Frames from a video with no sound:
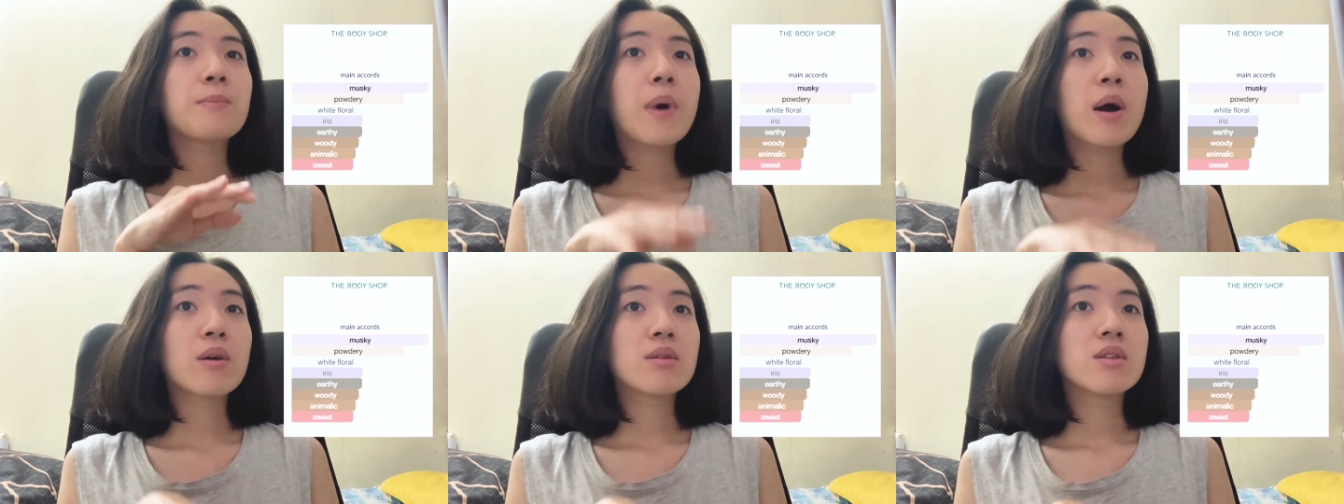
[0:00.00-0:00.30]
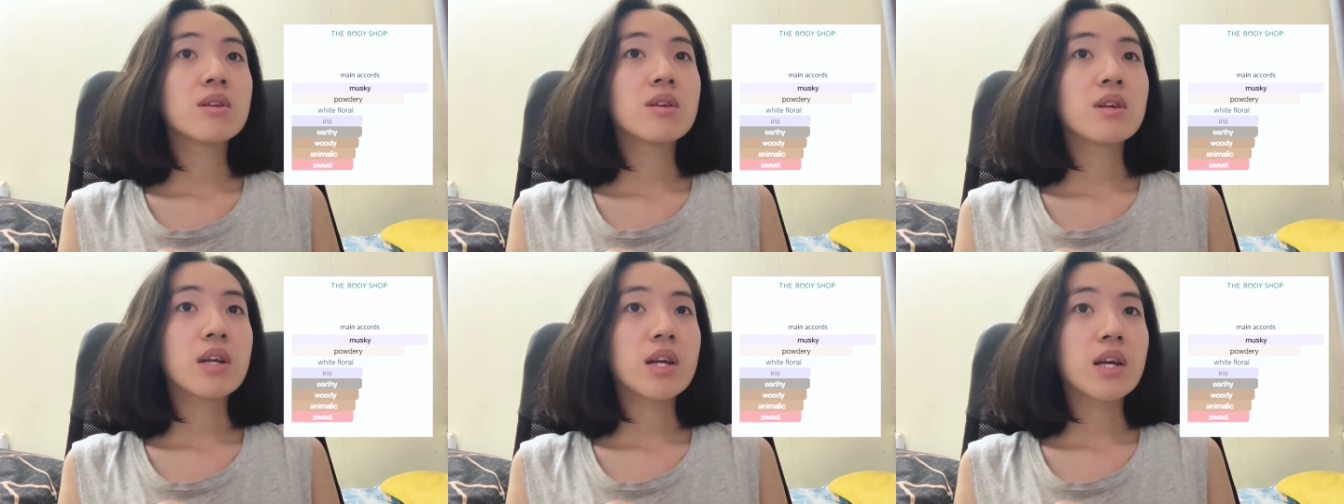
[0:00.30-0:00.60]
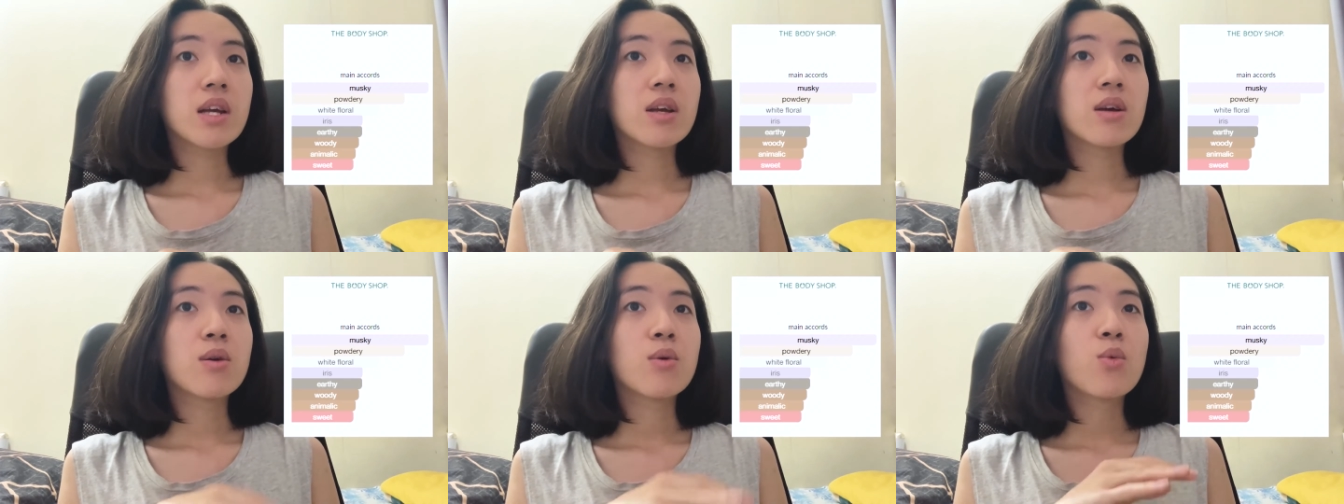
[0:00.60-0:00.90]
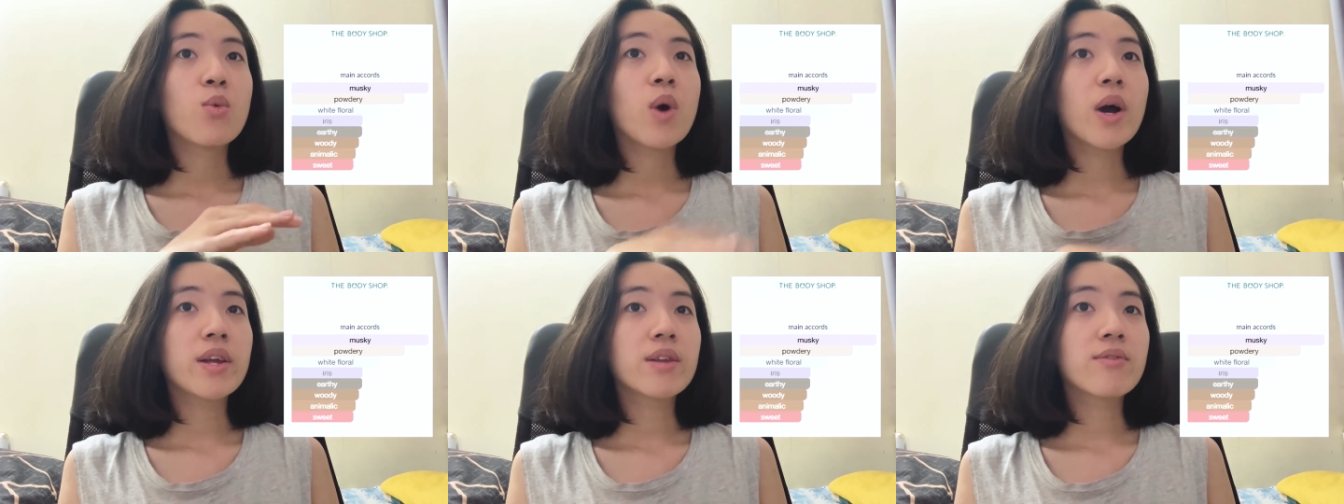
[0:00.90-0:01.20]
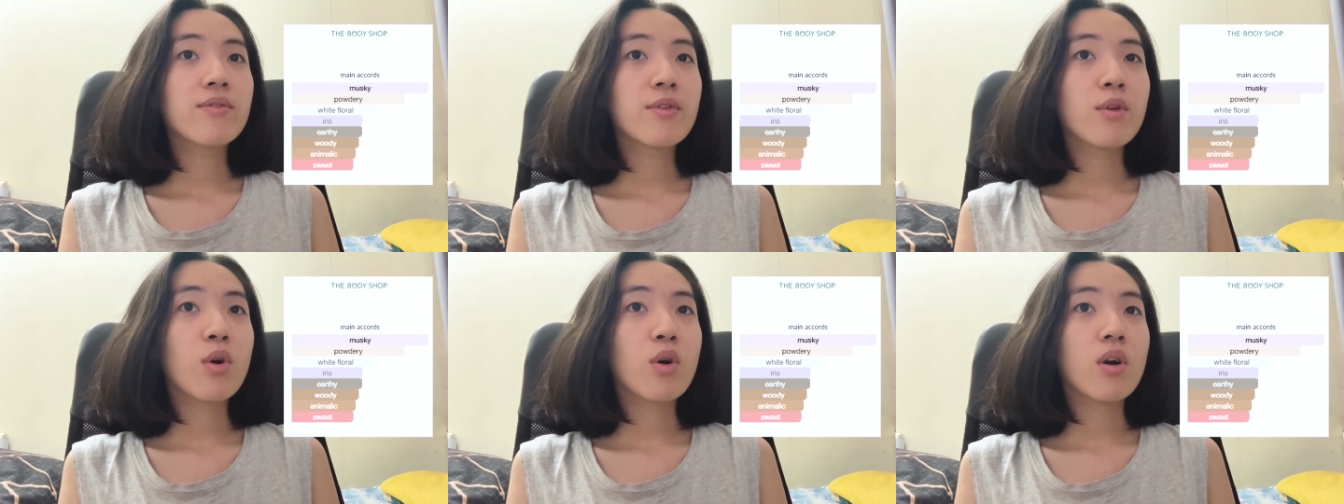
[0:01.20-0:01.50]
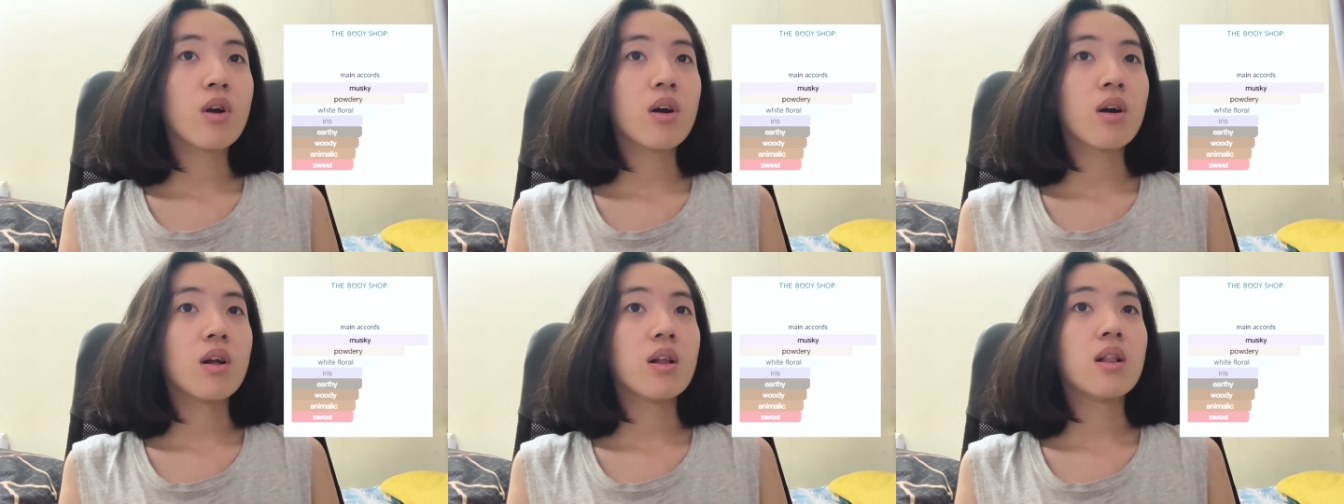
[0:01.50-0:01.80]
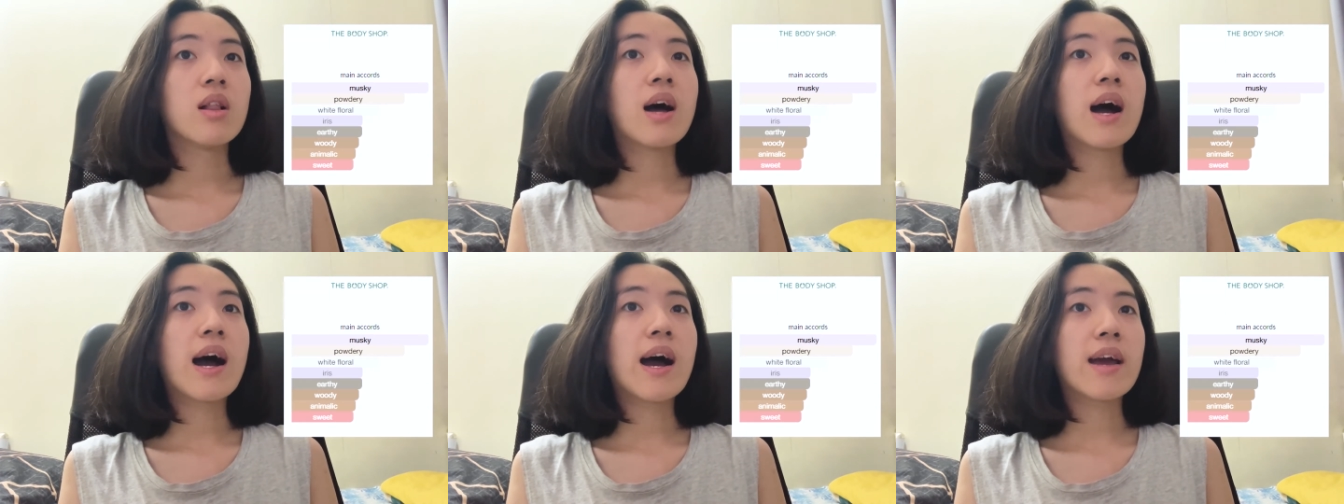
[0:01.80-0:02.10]
powdery, white
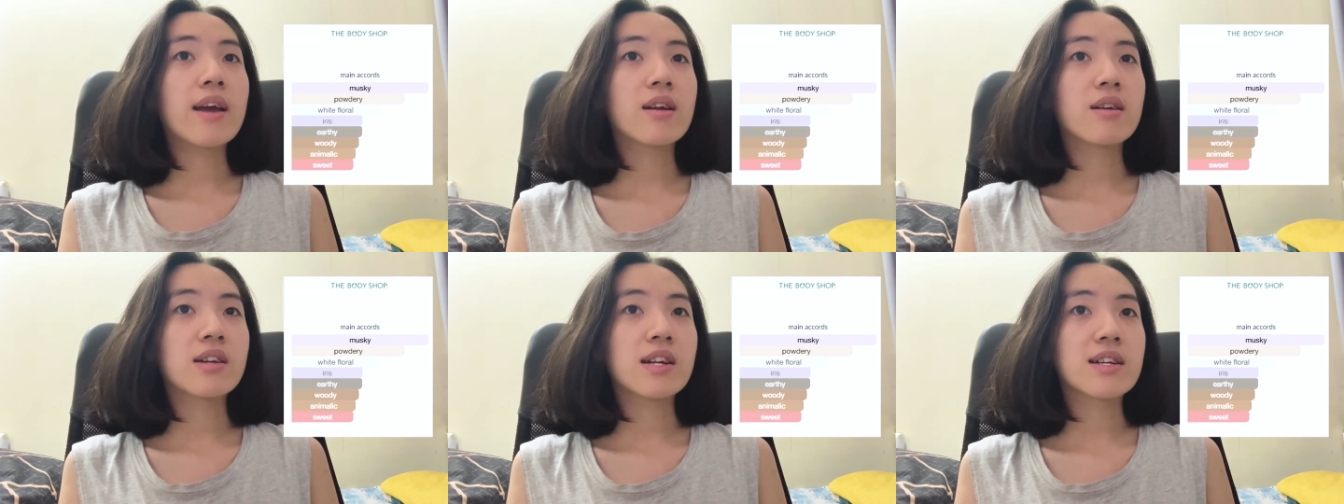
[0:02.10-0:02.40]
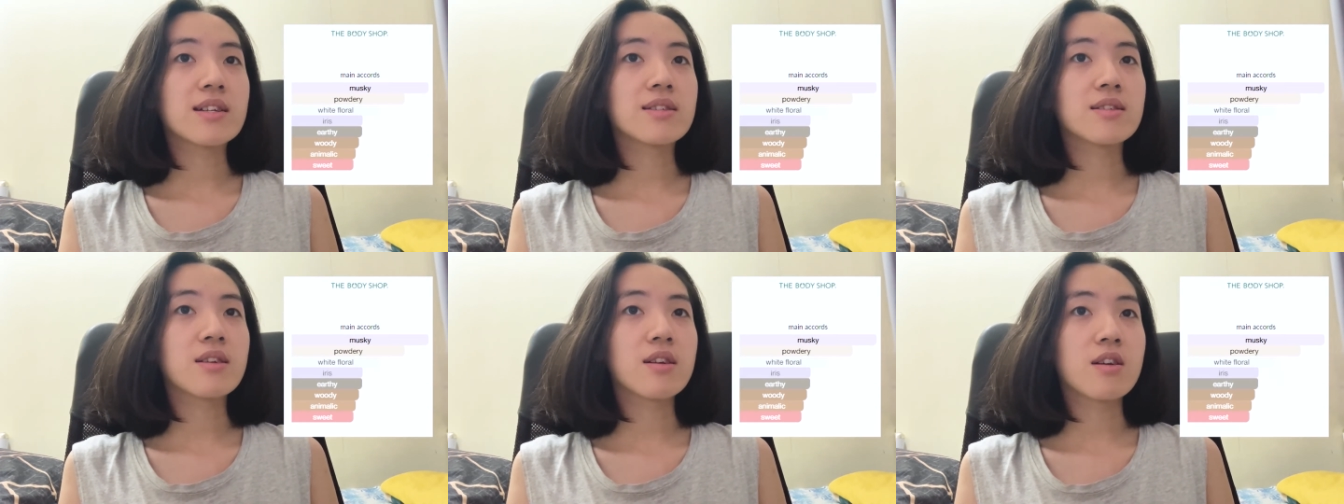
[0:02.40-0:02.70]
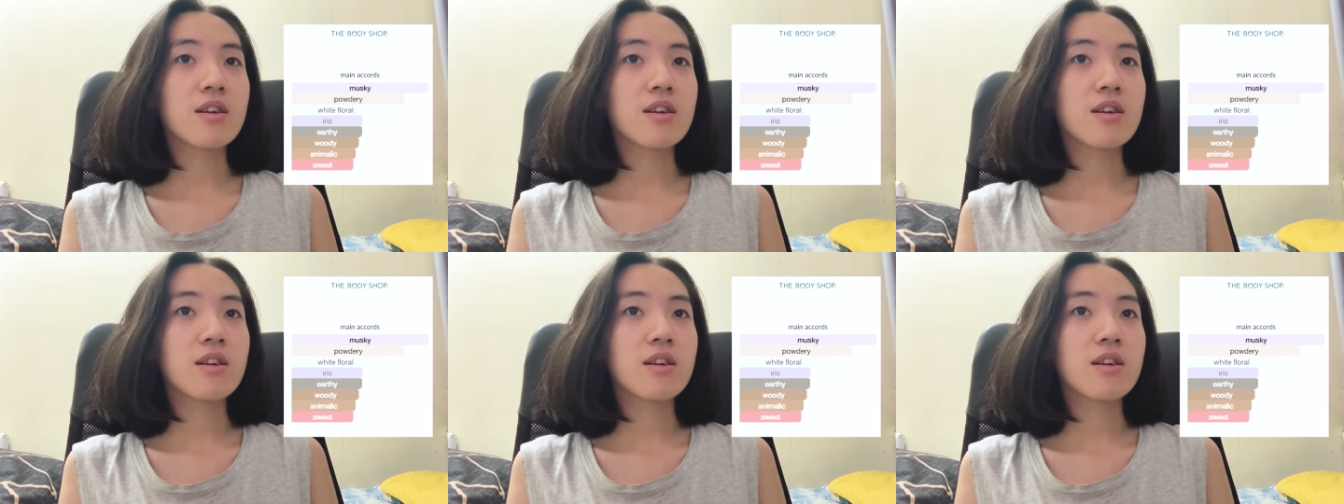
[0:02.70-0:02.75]
floral, iris,